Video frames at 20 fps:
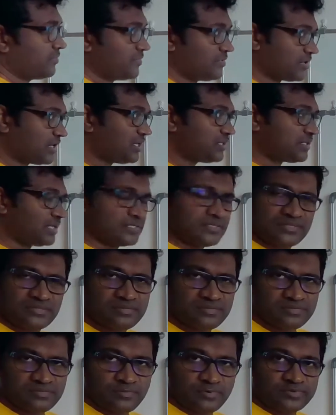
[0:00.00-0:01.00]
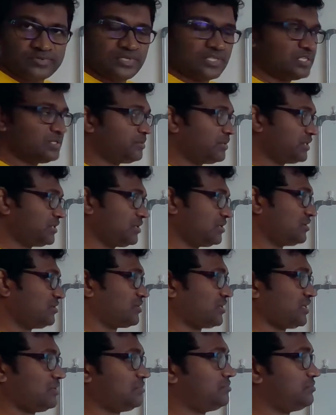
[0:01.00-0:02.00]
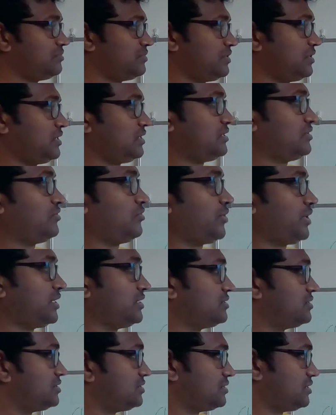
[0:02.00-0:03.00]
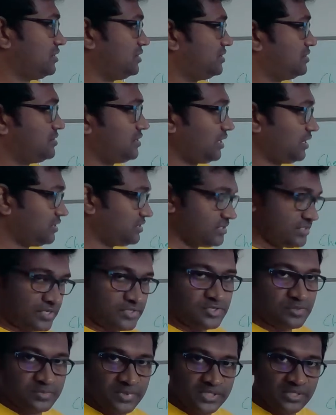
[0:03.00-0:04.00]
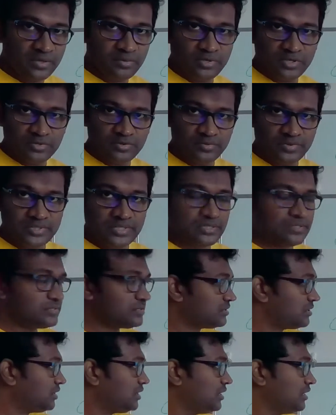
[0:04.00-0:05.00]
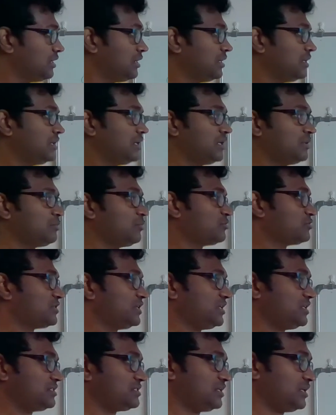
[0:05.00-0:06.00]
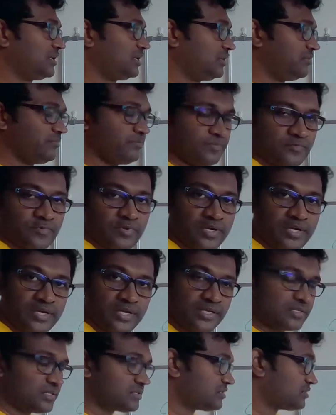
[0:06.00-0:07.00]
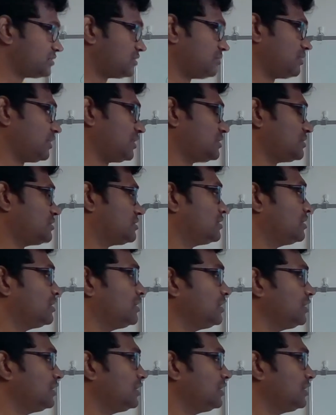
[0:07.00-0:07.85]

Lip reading: Okay, that's mostly the weather. Okay, it rains and it's sunny. Just assume that there are only two weather, and mostly it is sunny. Okay, this is the rains.